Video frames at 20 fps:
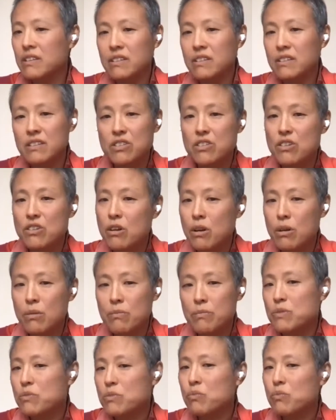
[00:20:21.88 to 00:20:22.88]

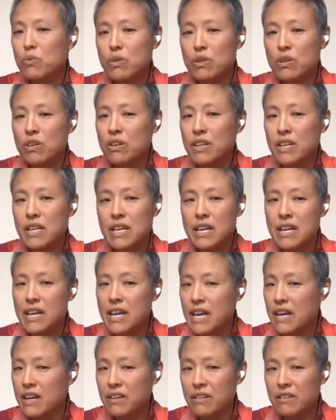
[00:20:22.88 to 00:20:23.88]
jobs, work,
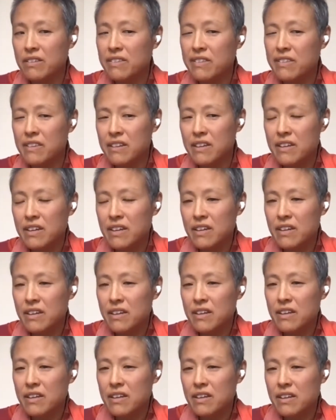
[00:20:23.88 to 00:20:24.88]
health,
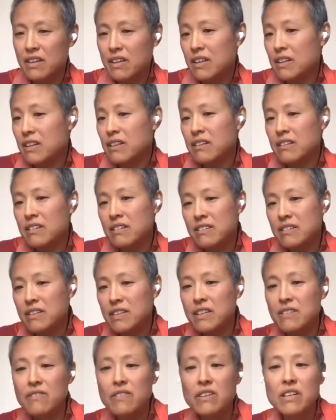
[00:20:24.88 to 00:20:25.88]
and
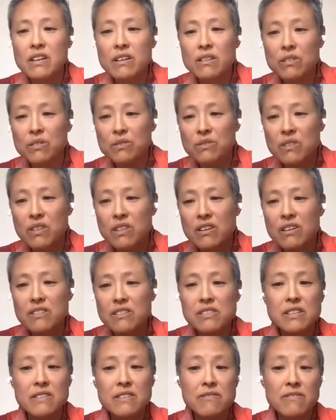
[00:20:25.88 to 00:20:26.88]
even our own
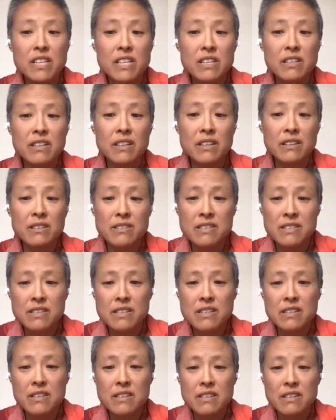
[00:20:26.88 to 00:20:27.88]
thoughts and feelings,
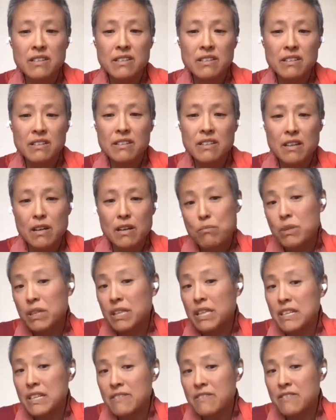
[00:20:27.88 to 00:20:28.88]
our
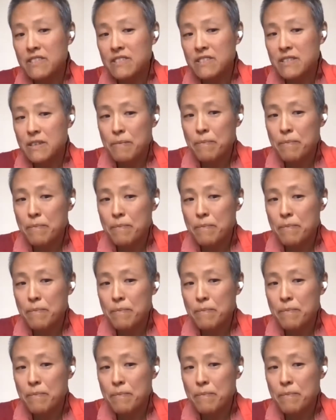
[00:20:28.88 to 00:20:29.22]
beliefs.